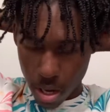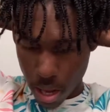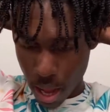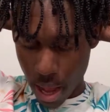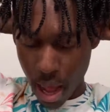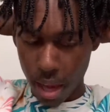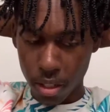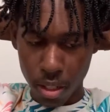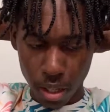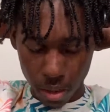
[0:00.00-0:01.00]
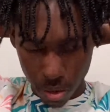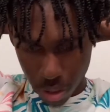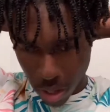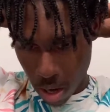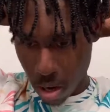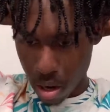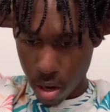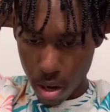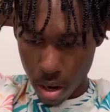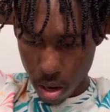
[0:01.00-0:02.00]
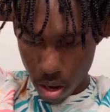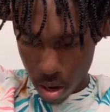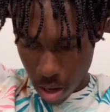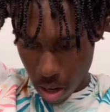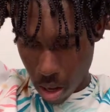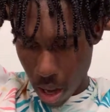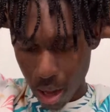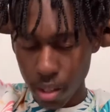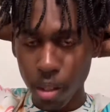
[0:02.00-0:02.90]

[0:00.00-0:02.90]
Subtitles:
I actually get to share, I guess,